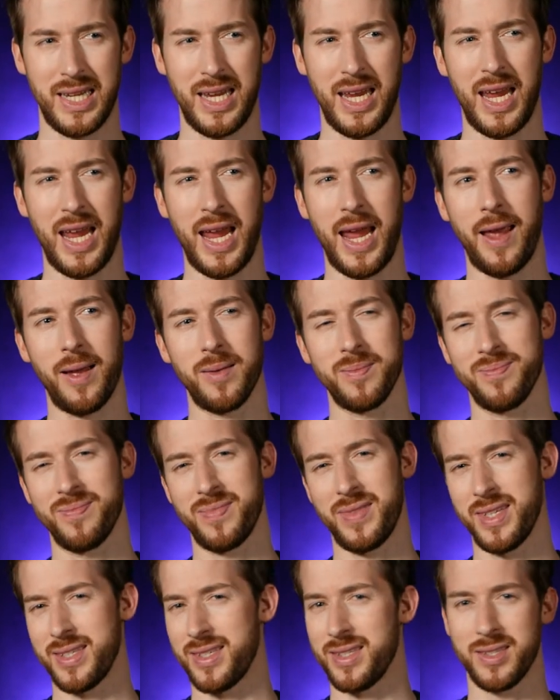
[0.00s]
Eh,
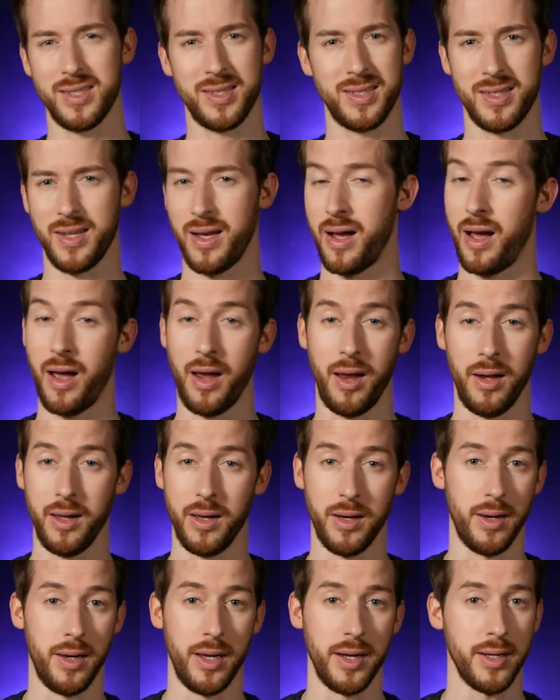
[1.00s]
this is
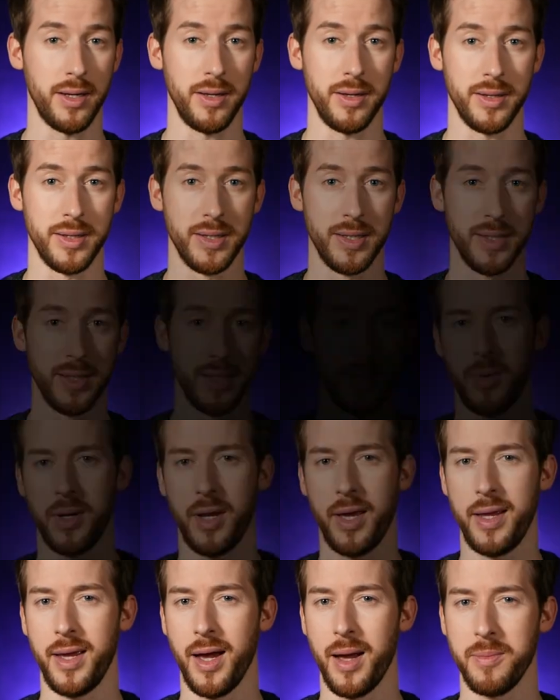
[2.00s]
highly unlikely. But
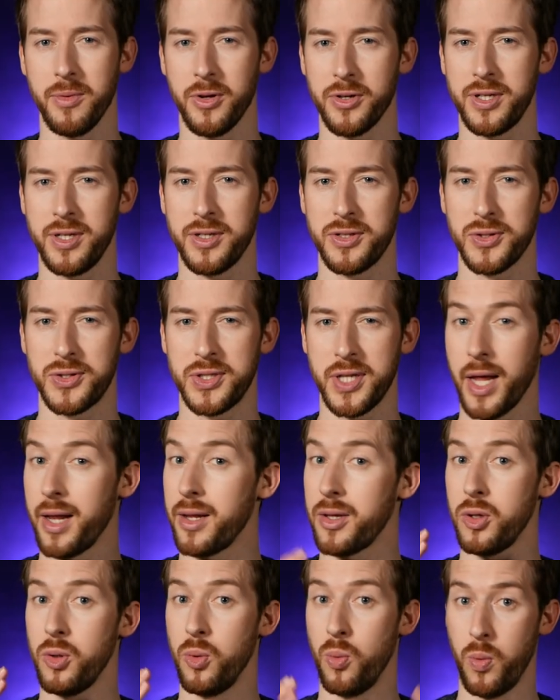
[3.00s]
hey, I'm not here to
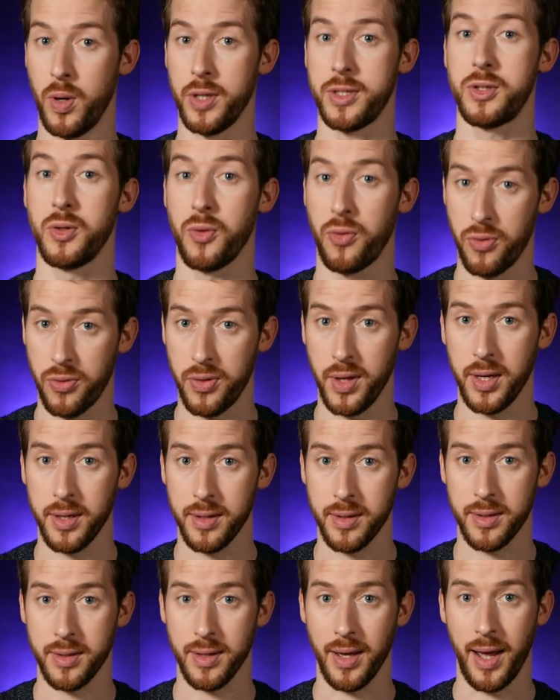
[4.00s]
tell you what to
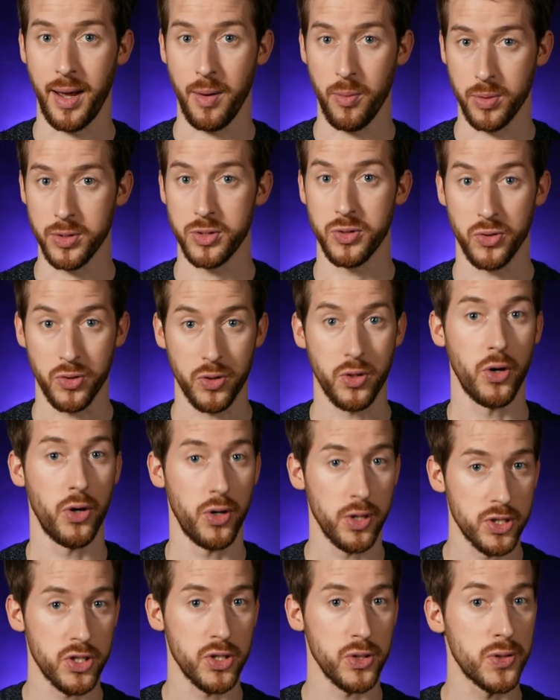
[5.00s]
think. I want to
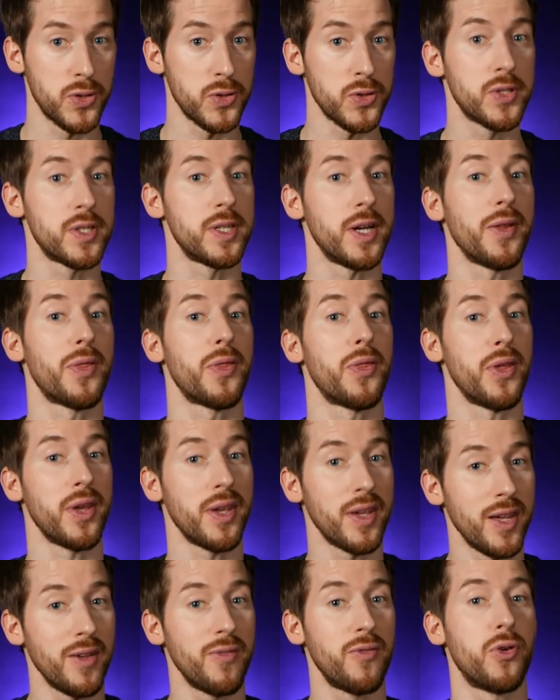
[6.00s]
encourage you to start
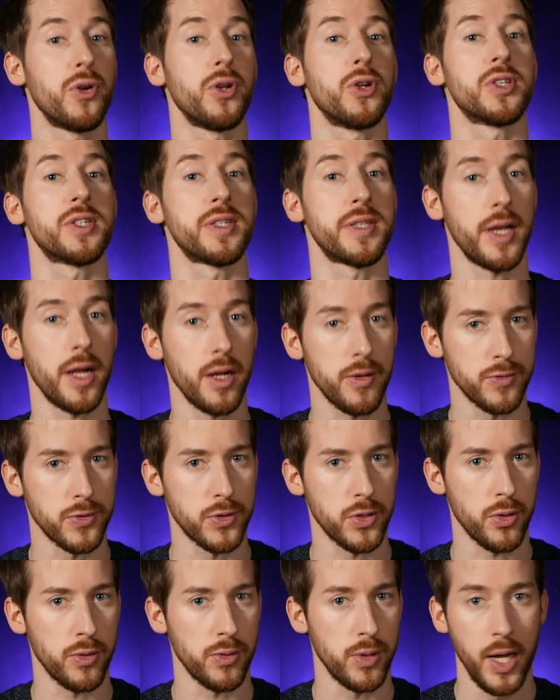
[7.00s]
thinking for yourself,
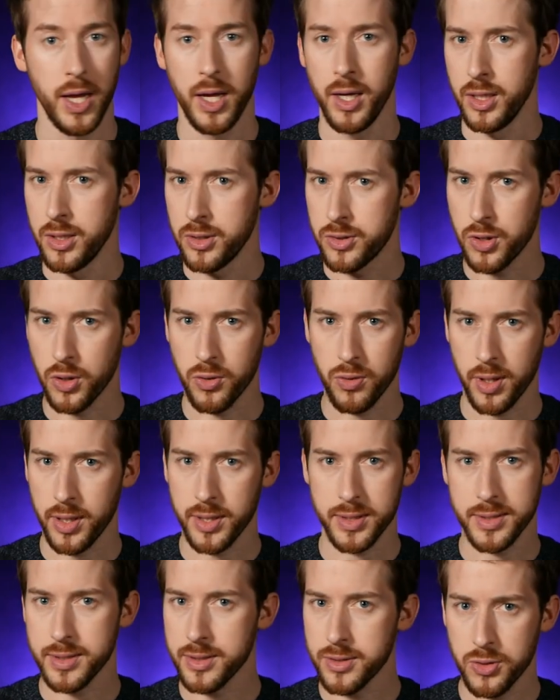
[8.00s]
so don't
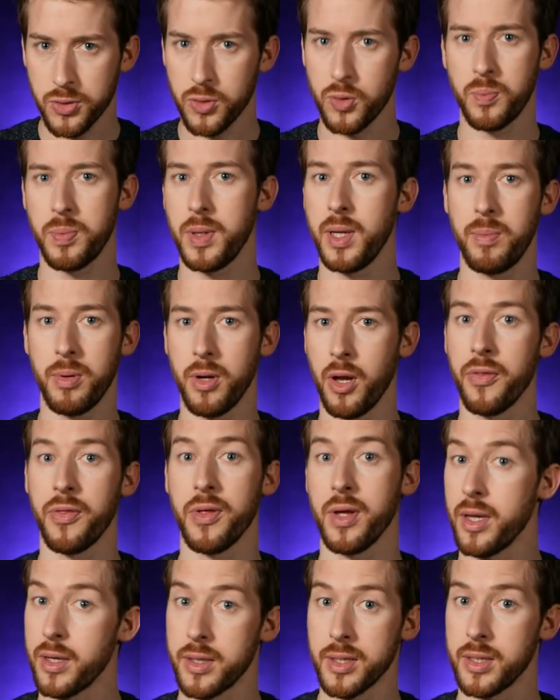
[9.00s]
listen to people on
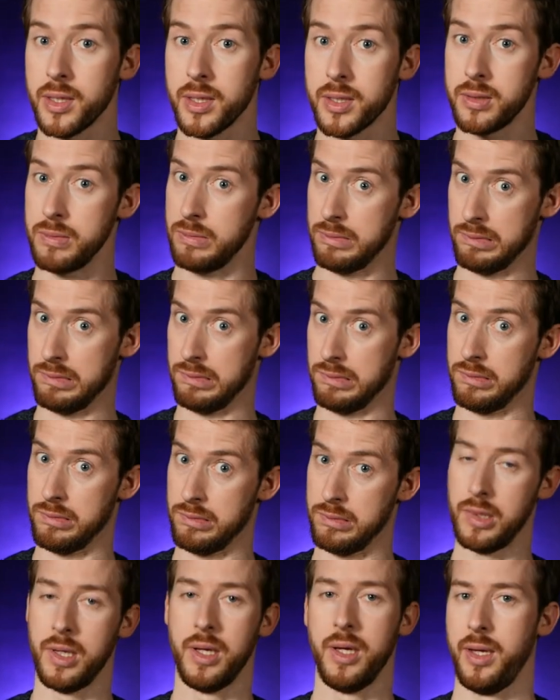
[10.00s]
the internet.
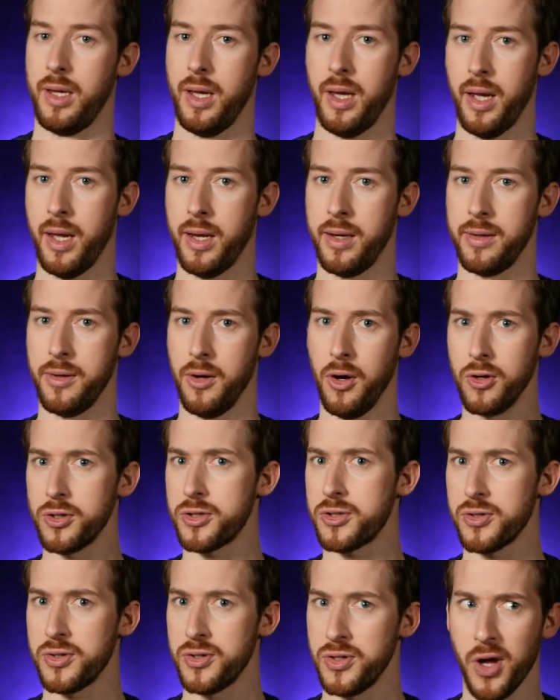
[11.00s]
Mm. And
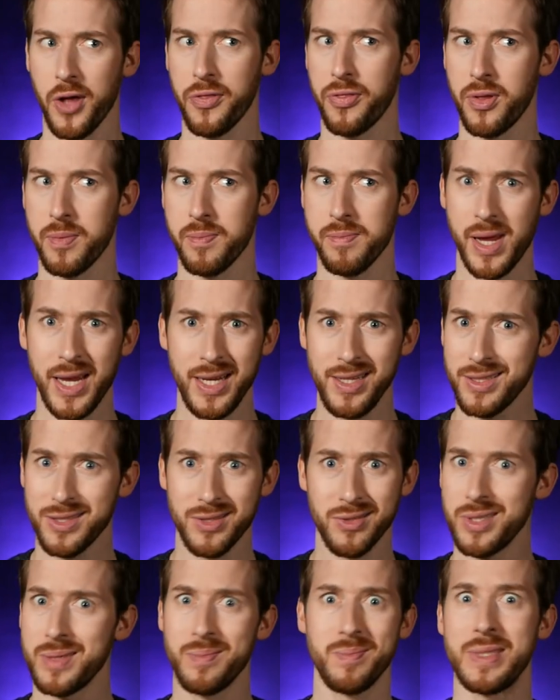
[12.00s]
also not the
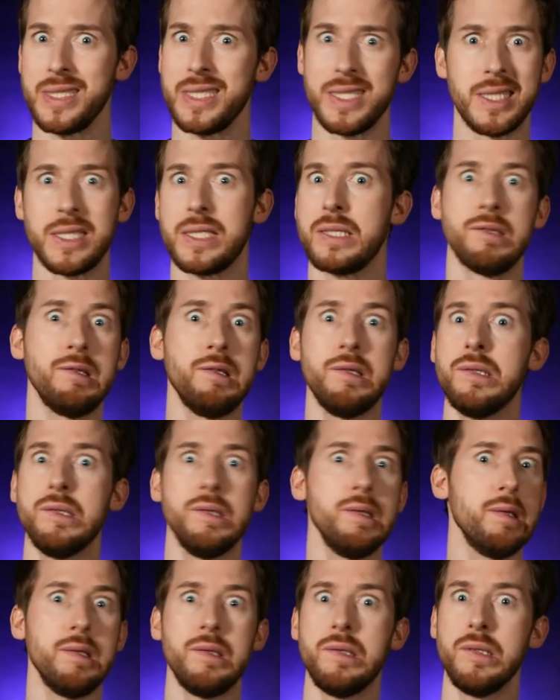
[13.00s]
mainstream media.
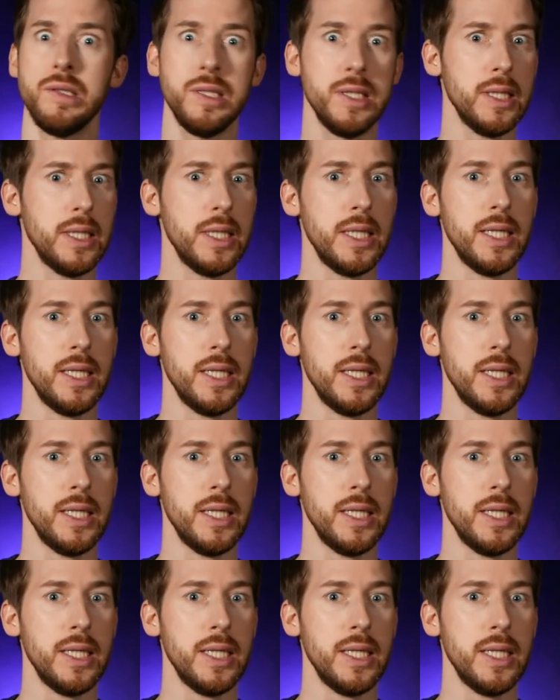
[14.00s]
Mm.